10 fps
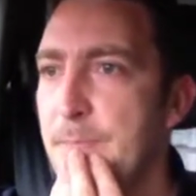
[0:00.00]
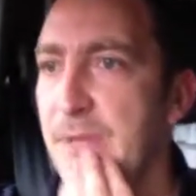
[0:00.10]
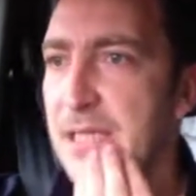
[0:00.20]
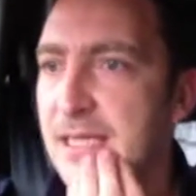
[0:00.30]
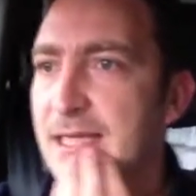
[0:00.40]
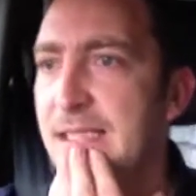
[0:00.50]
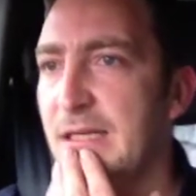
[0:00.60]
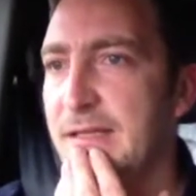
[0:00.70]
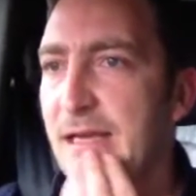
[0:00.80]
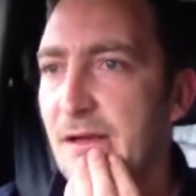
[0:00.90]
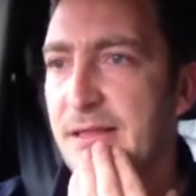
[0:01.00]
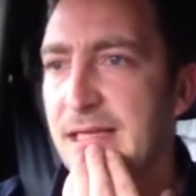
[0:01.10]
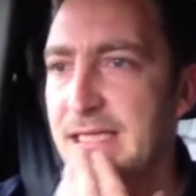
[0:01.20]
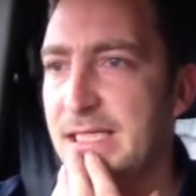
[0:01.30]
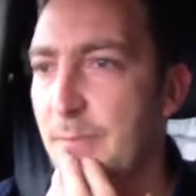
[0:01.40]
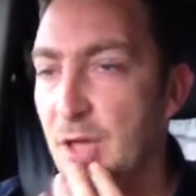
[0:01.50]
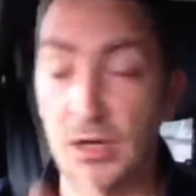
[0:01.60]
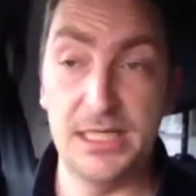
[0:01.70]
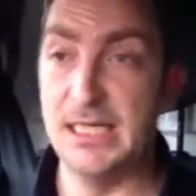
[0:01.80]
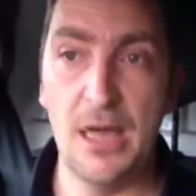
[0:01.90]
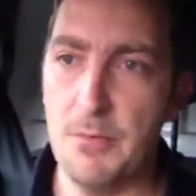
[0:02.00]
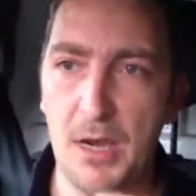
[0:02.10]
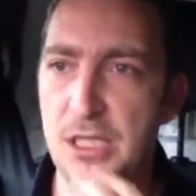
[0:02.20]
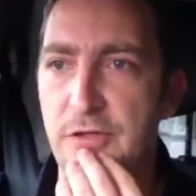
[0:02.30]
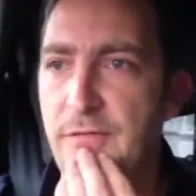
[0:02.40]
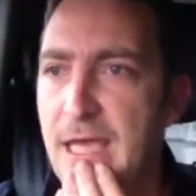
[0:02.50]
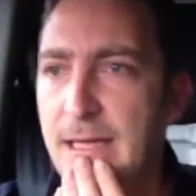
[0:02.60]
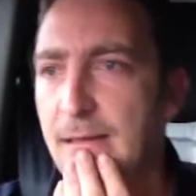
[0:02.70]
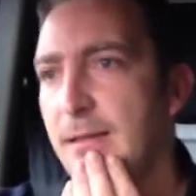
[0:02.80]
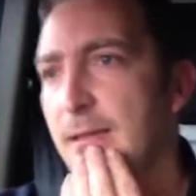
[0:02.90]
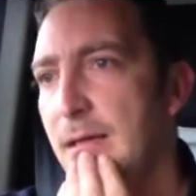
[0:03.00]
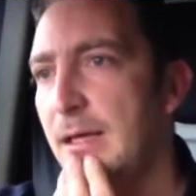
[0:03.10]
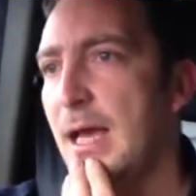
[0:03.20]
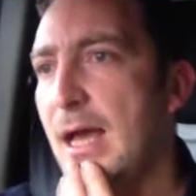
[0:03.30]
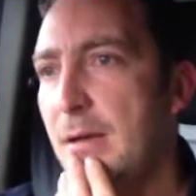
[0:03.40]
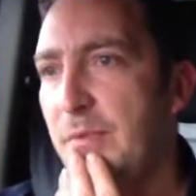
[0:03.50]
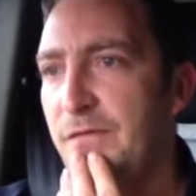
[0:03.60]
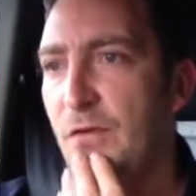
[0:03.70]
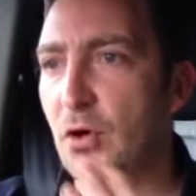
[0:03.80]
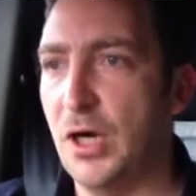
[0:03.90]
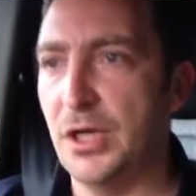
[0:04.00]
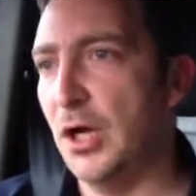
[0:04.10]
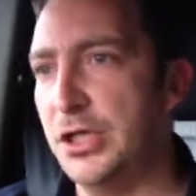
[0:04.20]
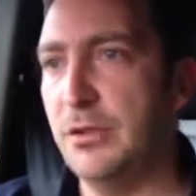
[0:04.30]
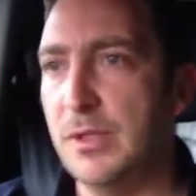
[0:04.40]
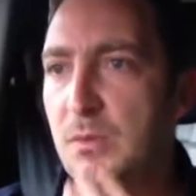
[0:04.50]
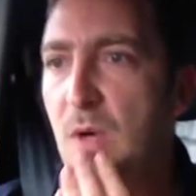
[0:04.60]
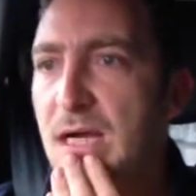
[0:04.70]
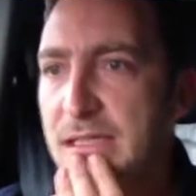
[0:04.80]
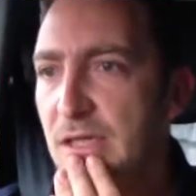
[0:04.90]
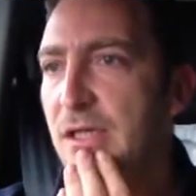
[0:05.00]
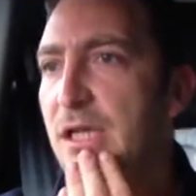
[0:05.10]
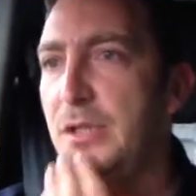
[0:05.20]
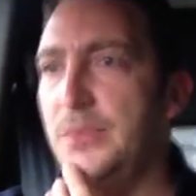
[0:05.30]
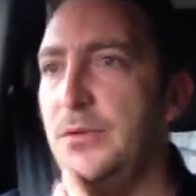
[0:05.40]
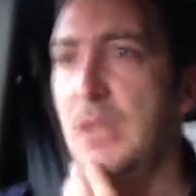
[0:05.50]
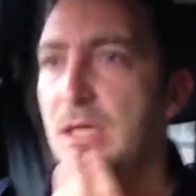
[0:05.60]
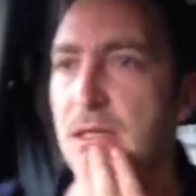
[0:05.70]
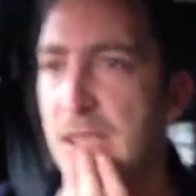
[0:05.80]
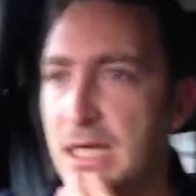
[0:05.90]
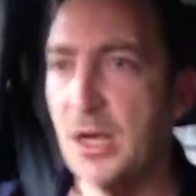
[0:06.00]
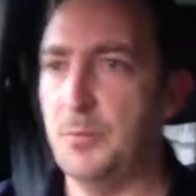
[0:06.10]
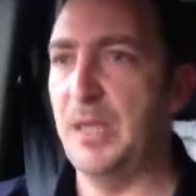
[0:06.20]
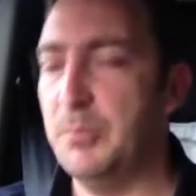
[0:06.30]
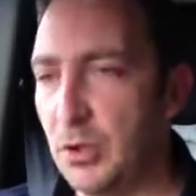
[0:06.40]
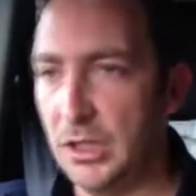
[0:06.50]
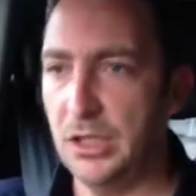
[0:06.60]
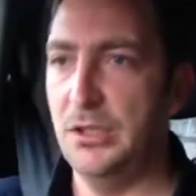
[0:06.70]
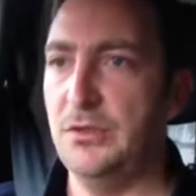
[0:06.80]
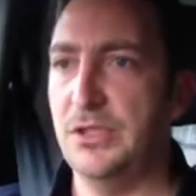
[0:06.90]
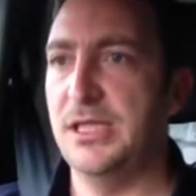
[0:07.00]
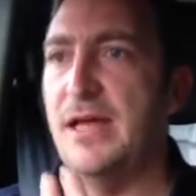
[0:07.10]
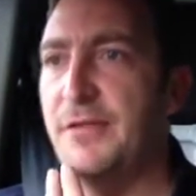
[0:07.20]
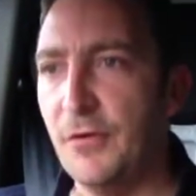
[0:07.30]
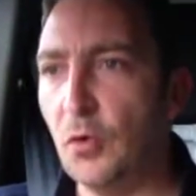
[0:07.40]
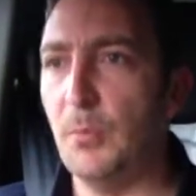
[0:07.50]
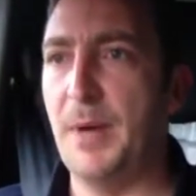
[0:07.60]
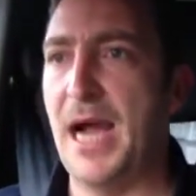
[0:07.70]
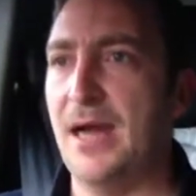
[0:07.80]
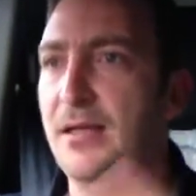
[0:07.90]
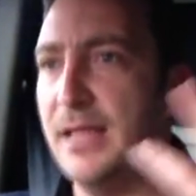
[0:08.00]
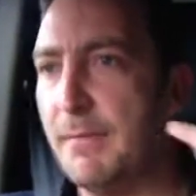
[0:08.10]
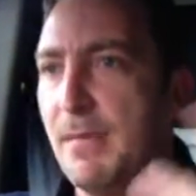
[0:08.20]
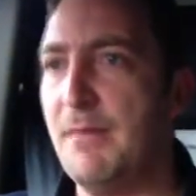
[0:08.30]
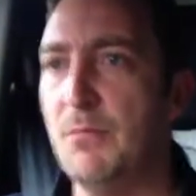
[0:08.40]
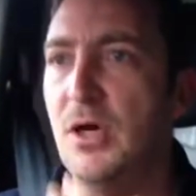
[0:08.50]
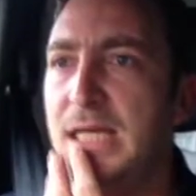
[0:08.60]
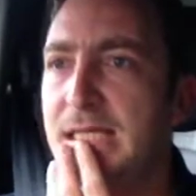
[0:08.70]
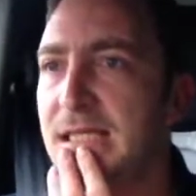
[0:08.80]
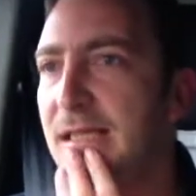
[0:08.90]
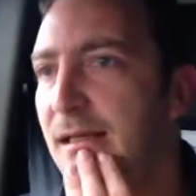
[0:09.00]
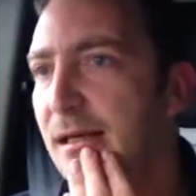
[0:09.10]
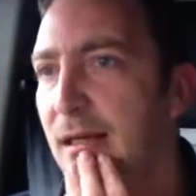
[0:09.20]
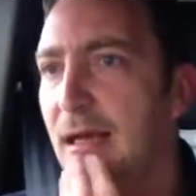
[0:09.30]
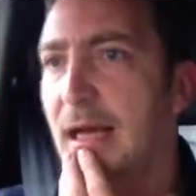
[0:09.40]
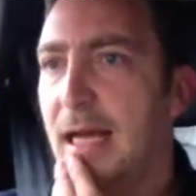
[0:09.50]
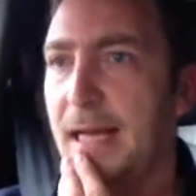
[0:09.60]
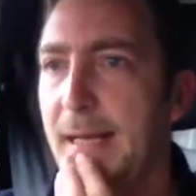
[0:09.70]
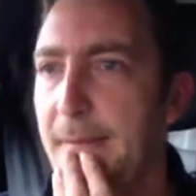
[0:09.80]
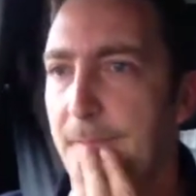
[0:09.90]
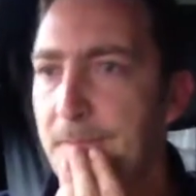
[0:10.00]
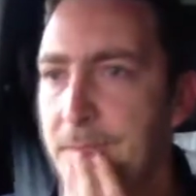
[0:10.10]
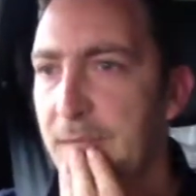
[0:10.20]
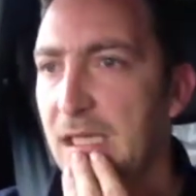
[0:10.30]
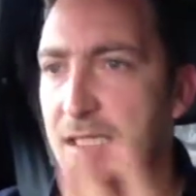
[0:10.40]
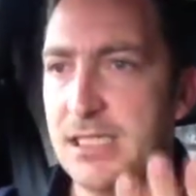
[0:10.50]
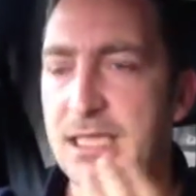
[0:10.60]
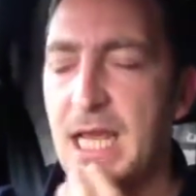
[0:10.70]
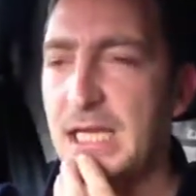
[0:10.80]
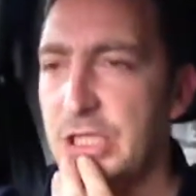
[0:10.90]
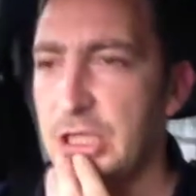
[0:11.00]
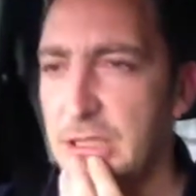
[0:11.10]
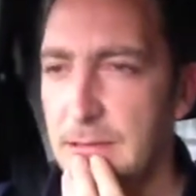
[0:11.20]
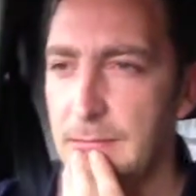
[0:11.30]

because I think it's something I didn't know much of it before. I knew what it was. I knew, you know, people lose their thought pattern, their memories, as such.